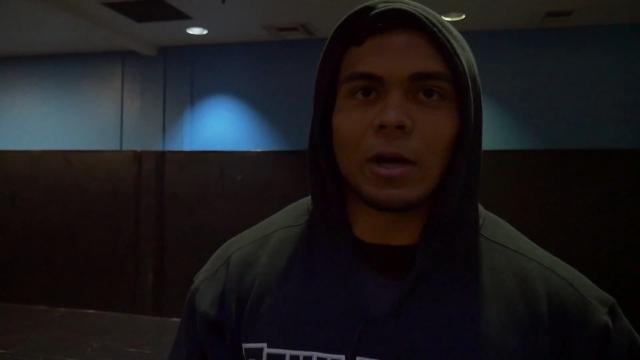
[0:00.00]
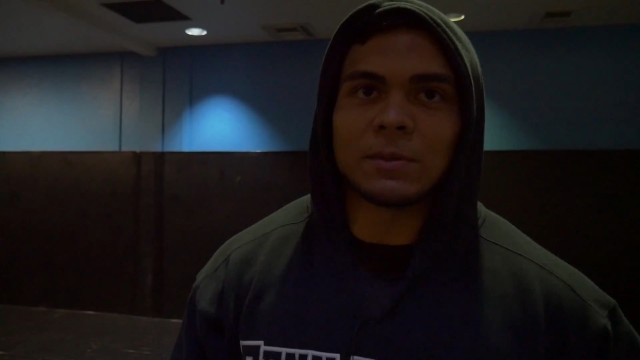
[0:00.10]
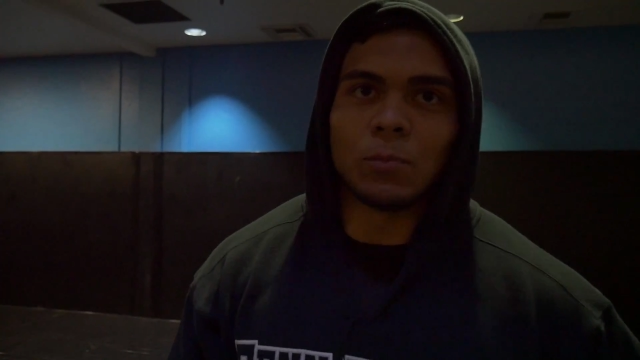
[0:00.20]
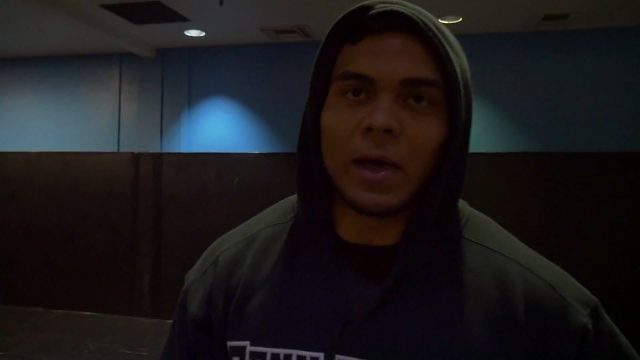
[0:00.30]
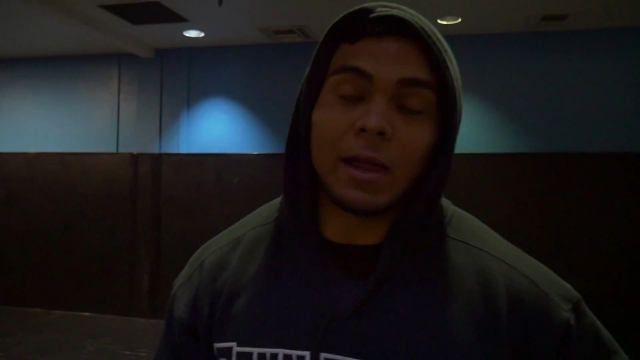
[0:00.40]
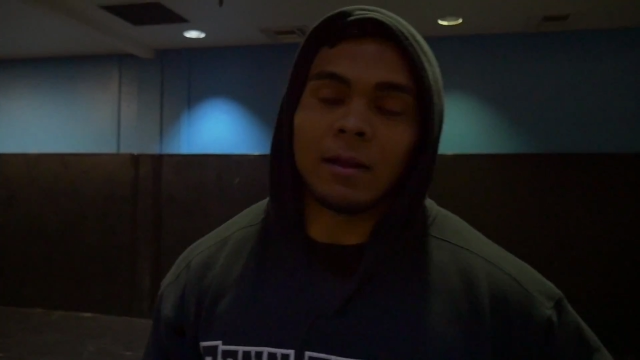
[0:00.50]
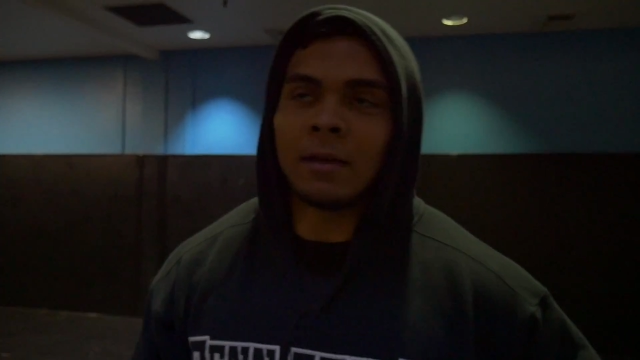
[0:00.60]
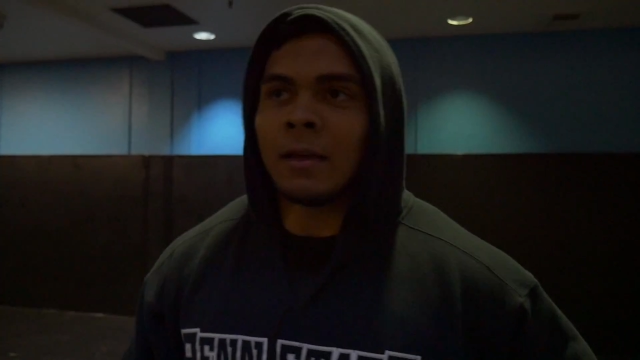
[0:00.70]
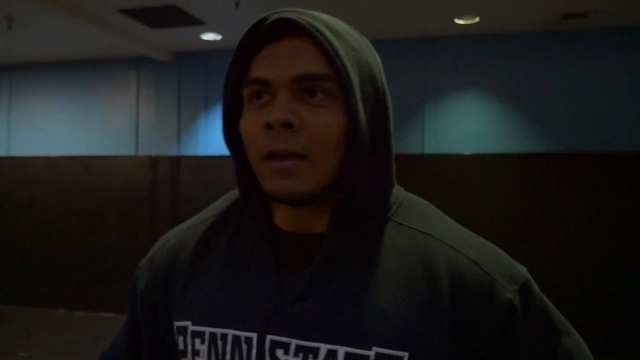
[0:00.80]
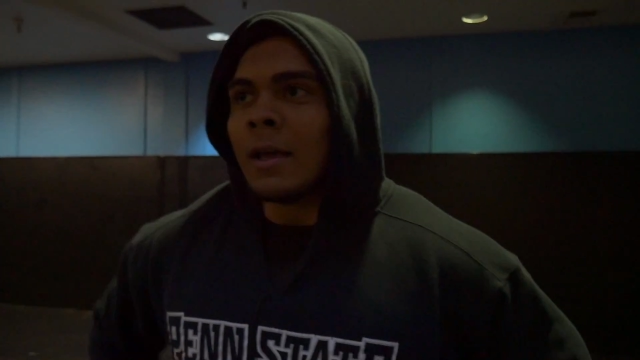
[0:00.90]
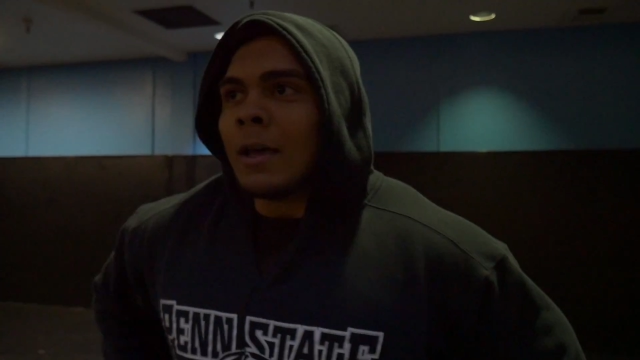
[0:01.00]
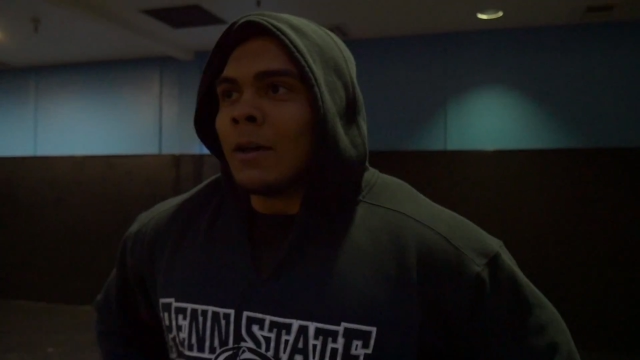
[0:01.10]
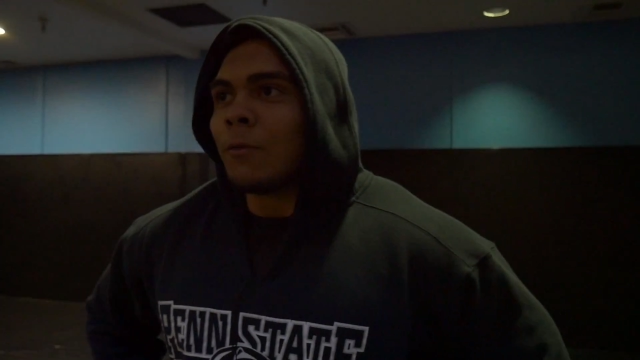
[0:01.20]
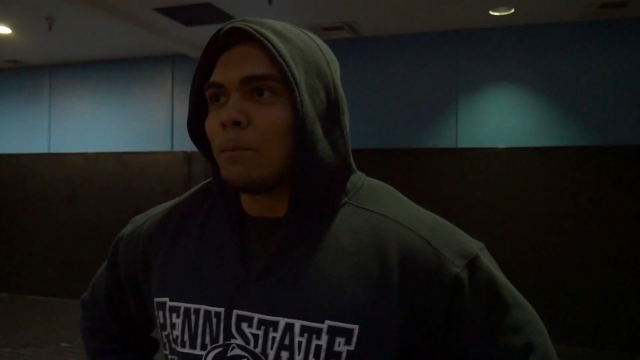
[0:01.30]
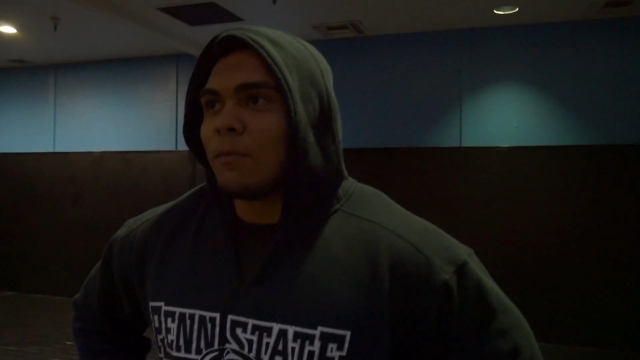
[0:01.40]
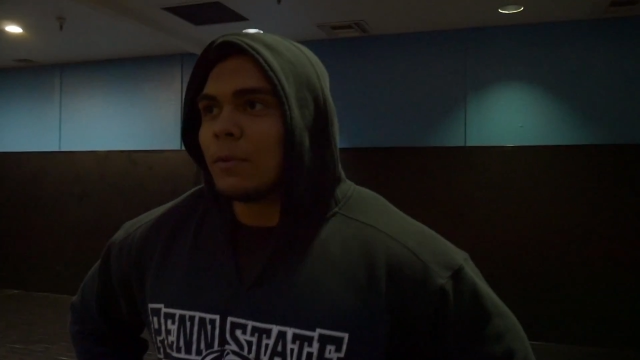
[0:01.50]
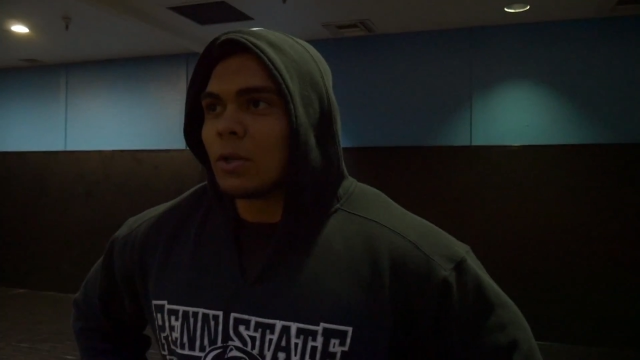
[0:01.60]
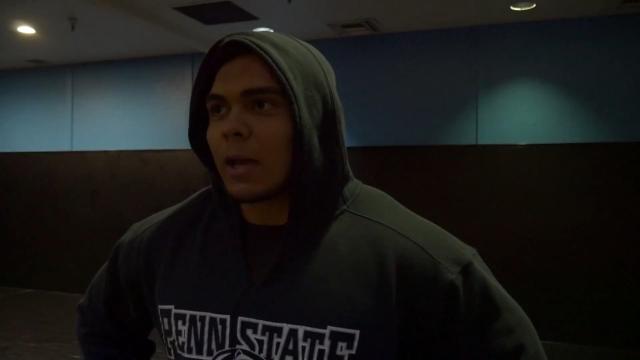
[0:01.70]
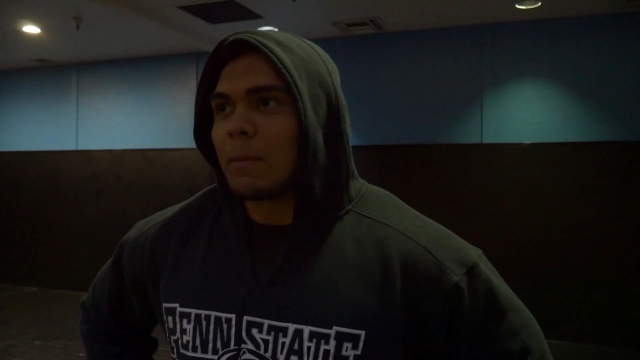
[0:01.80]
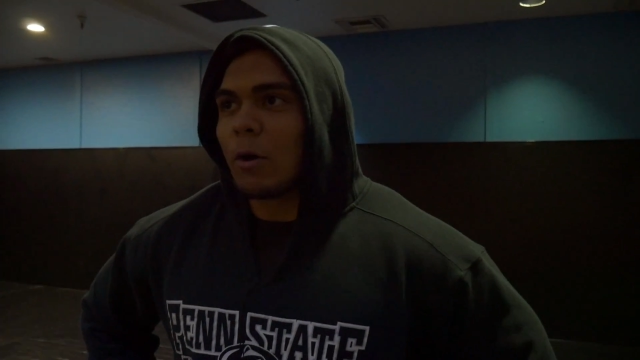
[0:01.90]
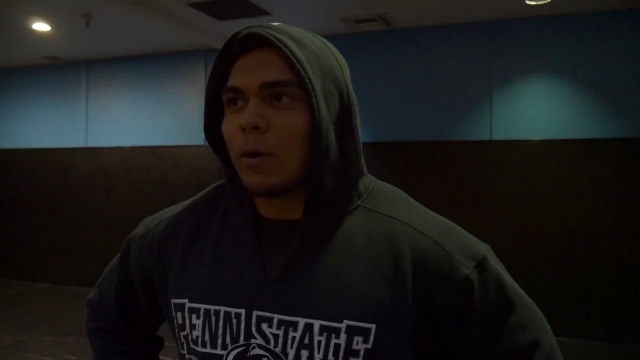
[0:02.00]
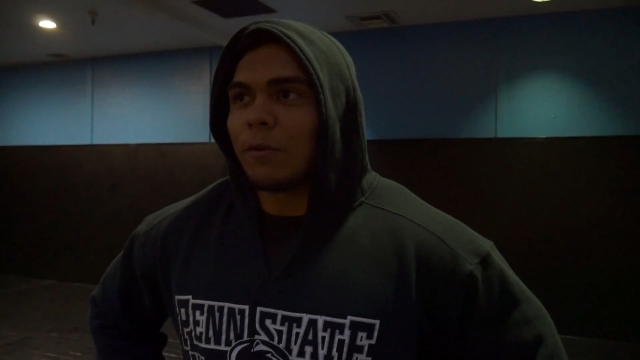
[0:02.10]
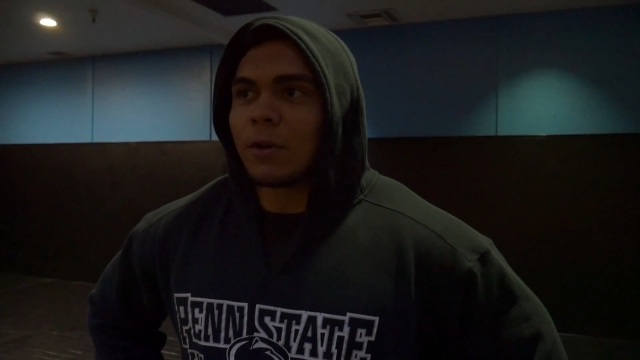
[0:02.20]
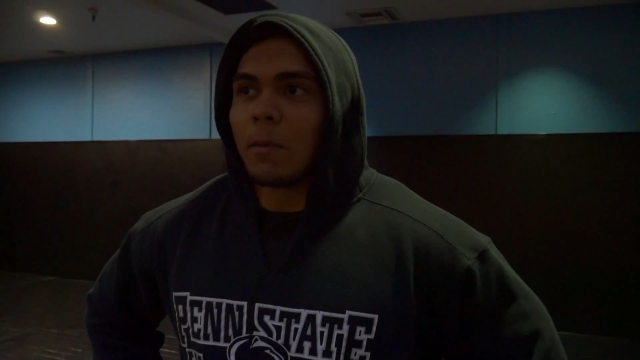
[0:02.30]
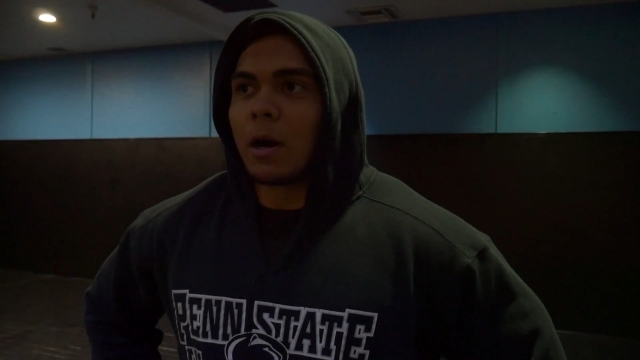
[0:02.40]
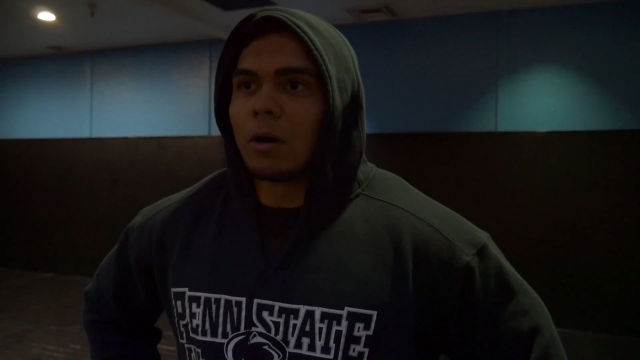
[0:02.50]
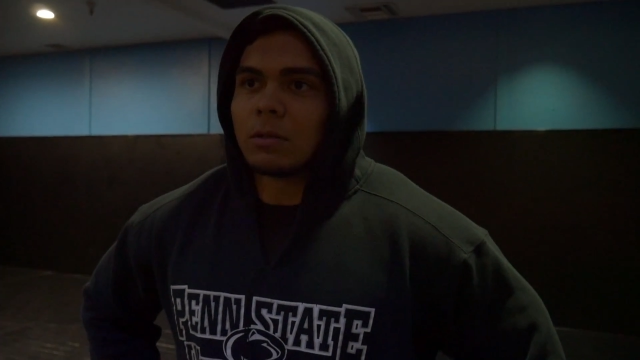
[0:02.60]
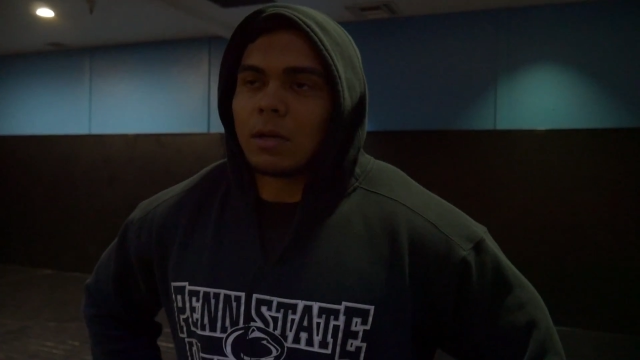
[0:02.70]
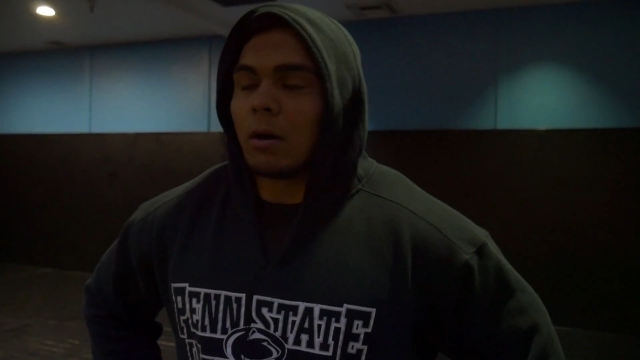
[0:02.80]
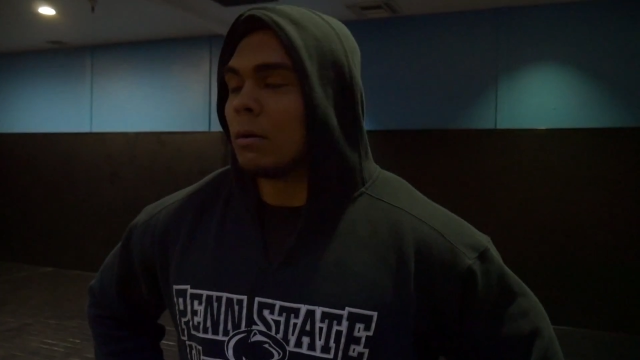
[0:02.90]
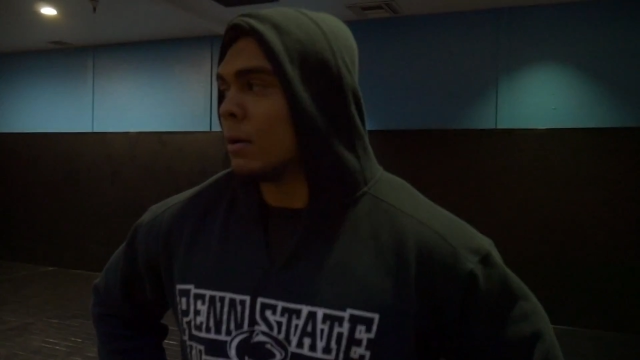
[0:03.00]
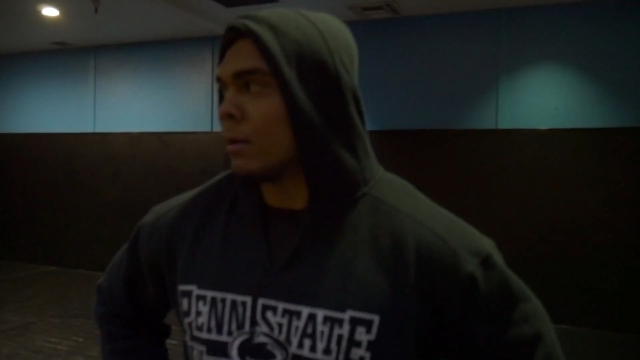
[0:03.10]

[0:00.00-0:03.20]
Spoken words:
drop some weight so I can make weight tomorrow, so.